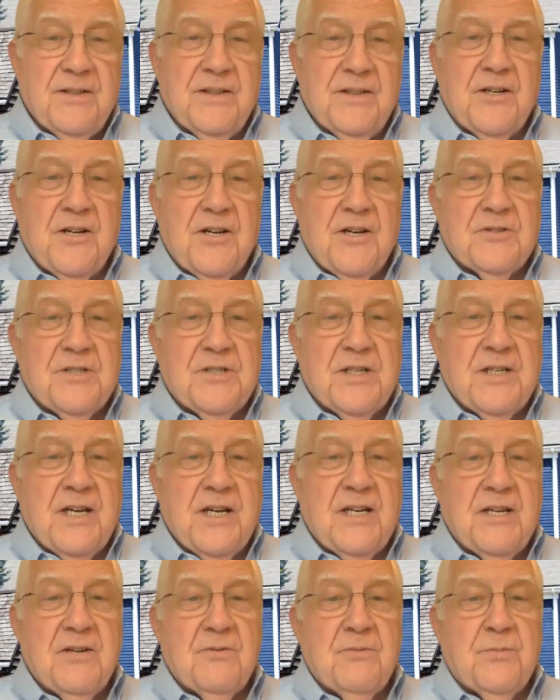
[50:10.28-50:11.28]
You know,
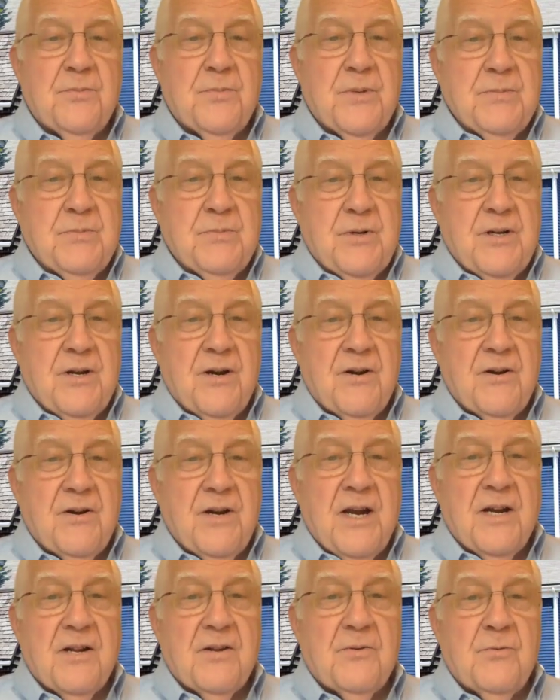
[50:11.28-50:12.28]
today people are
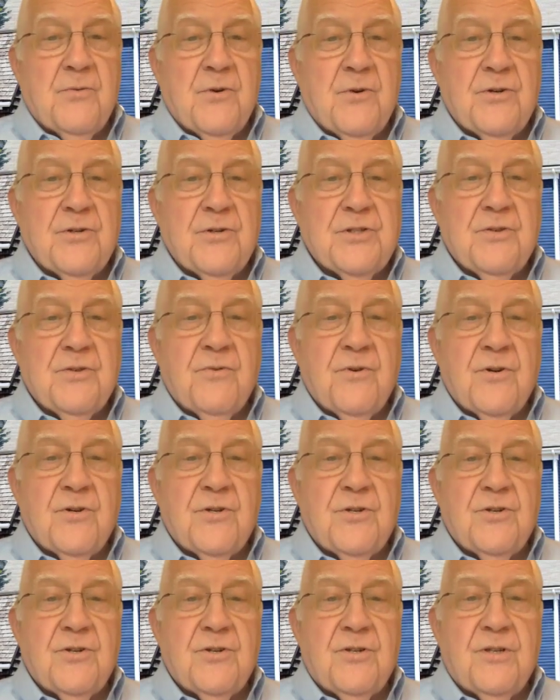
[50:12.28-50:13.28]
not adverse to
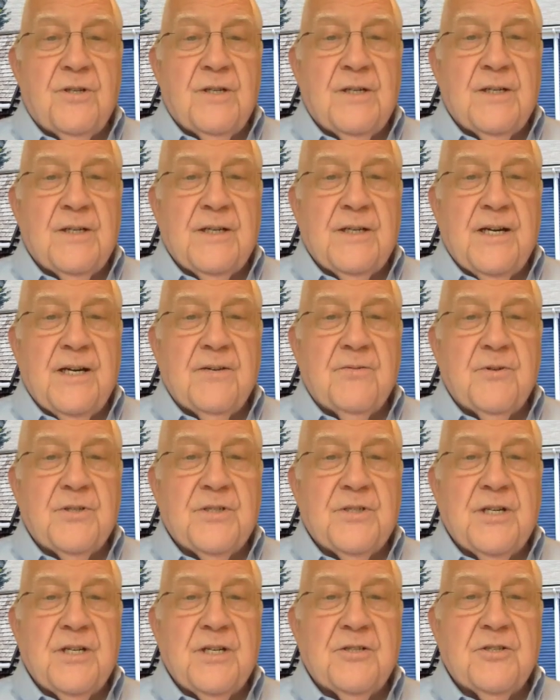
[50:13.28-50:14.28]
virtual uh,
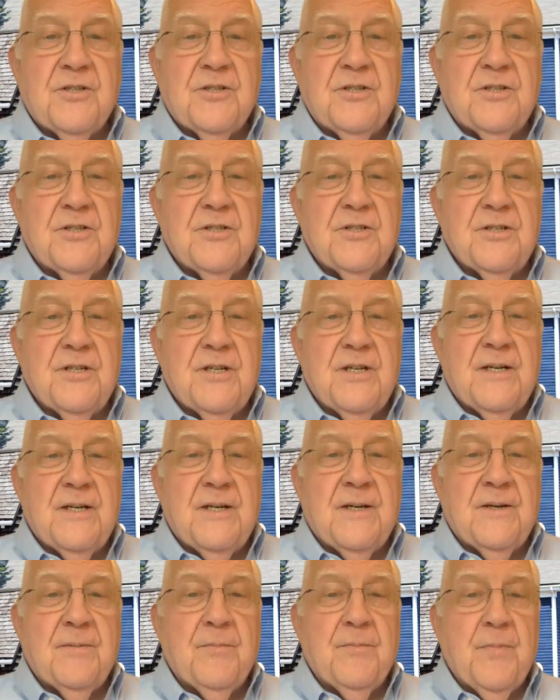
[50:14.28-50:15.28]
conversations.
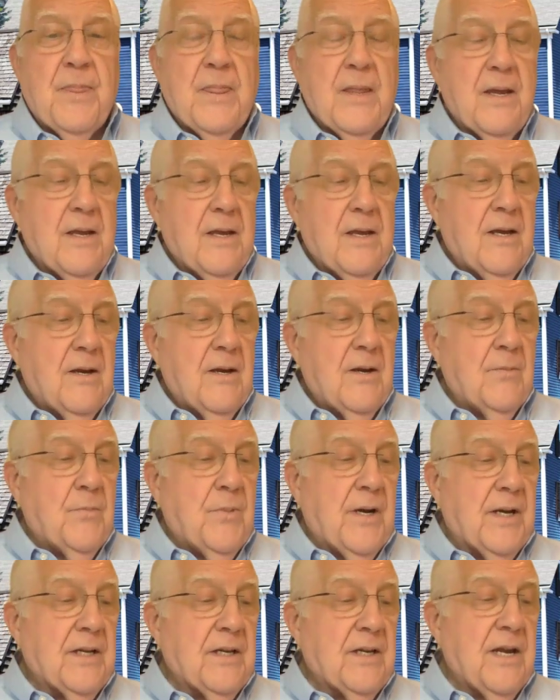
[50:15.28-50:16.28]
Uh,
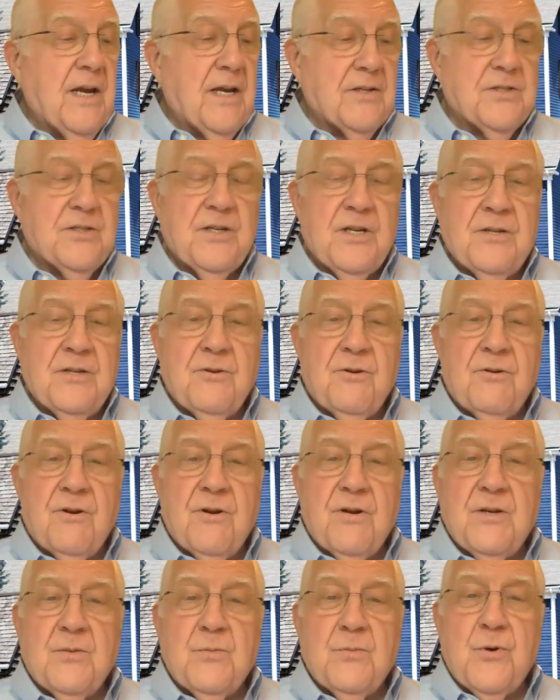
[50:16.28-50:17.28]
but yes,
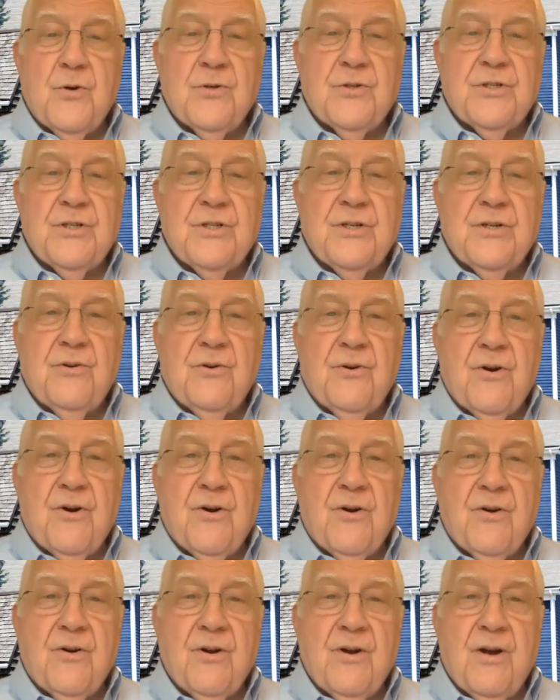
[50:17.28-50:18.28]
either in person
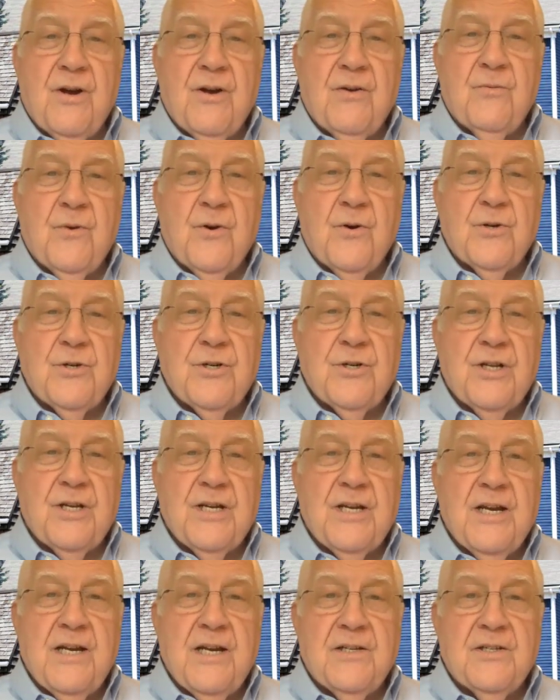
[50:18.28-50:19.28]
or uh,
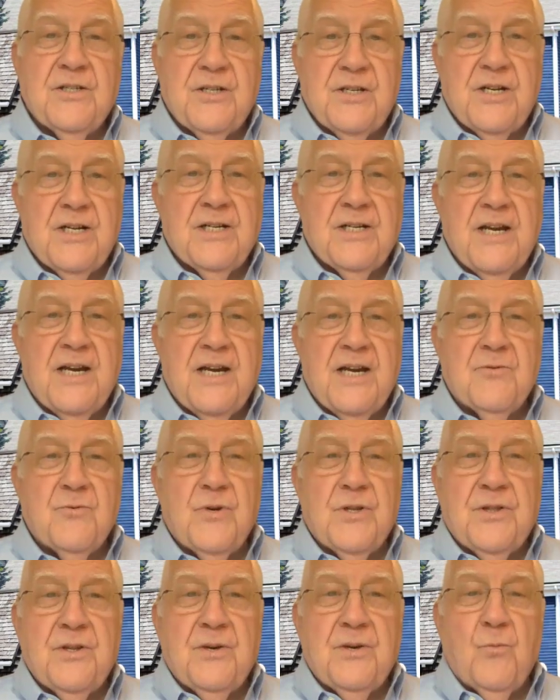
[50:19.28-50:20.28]
virtually, and sitting down
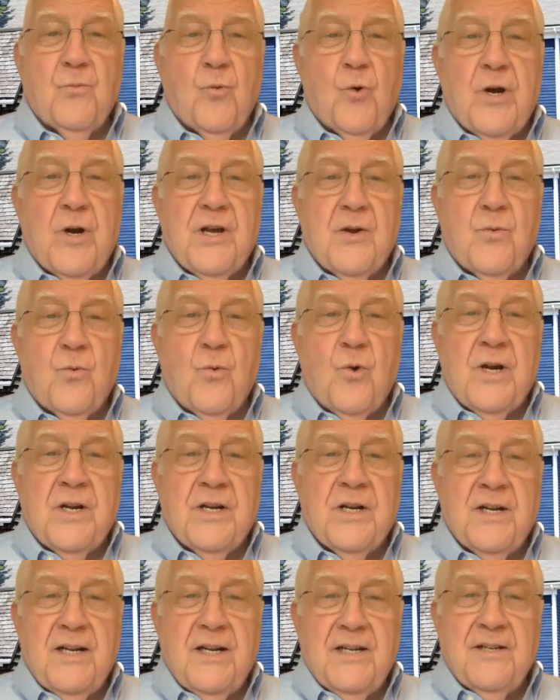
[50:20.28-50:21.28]
with them
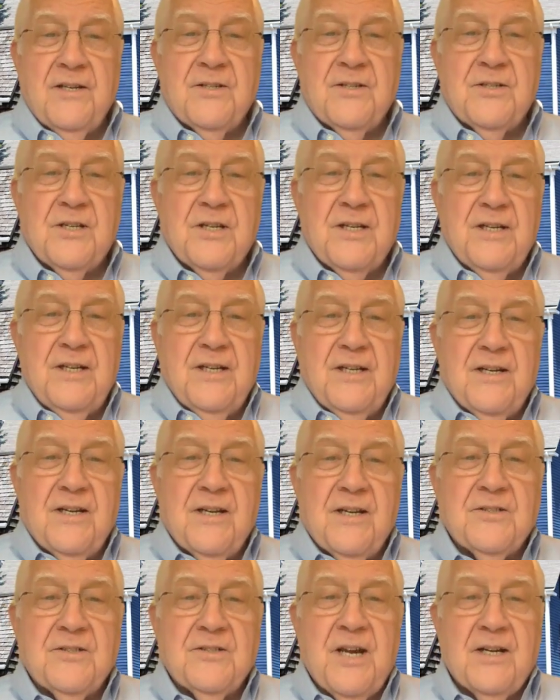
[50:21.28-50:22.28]
one-on-one is
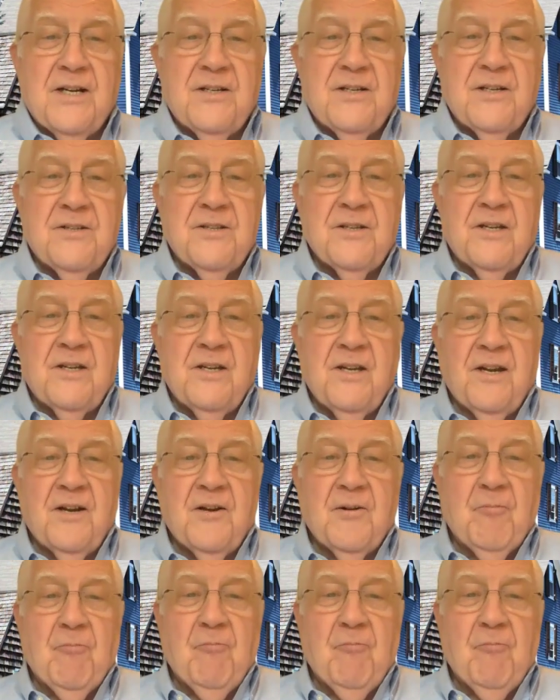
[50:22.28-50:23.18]
exactly the key.